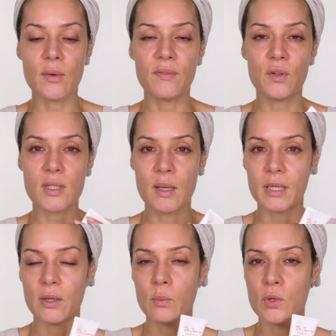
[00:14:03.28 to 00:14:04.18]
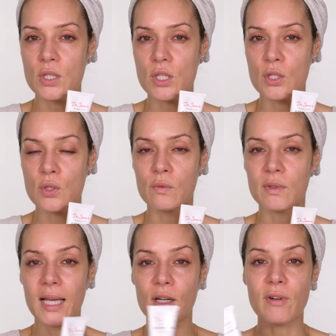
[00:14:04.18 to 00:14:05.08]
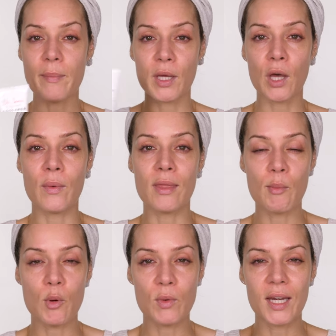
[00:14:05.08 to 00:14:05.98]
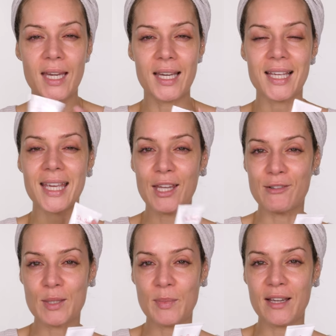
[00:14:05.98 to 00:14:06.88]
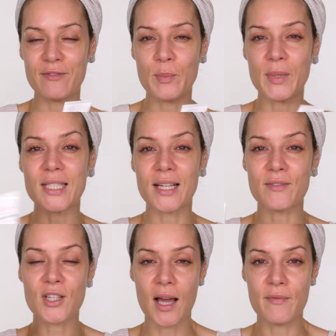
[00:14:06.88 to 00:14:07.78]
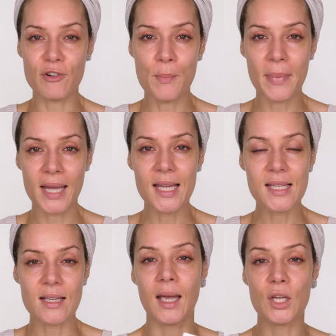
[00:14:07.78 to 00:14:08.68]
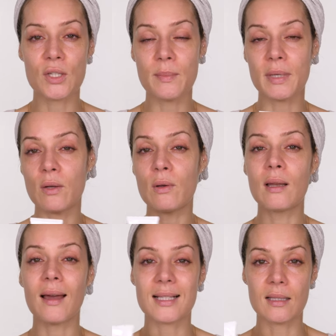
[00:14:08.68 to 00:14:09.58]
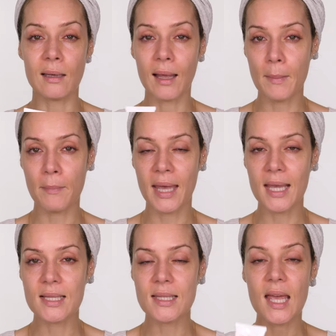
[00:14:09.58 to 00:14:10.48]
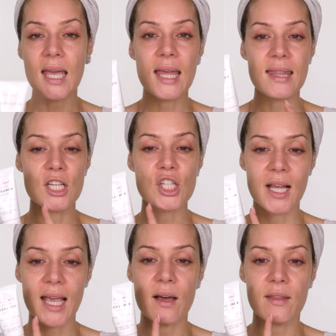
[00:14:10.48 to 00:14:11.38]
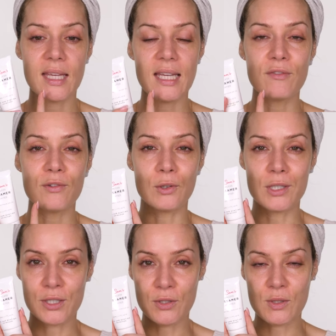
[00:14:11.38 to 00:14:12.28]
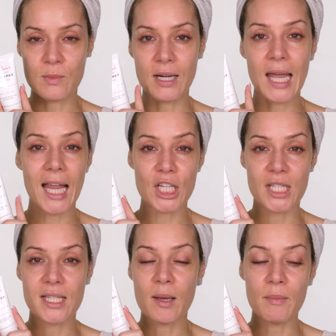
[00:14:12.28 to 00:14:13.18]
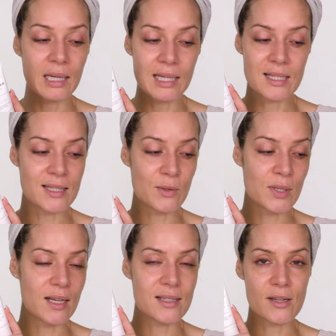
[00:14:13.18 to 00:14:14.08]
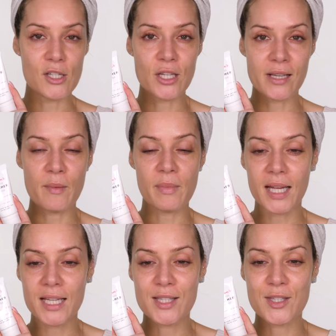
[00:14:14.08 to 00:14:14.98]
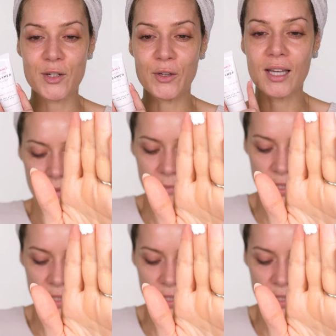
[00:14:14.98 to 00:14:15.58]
if you're somebody who wants to sort of like grab and go in the morning, get your SPF on, but you don't have time for a base, and you're somebody who likes a light base, then check out the flawless Gossamer. It actually is completely sold out and has only just come back in stock. I'm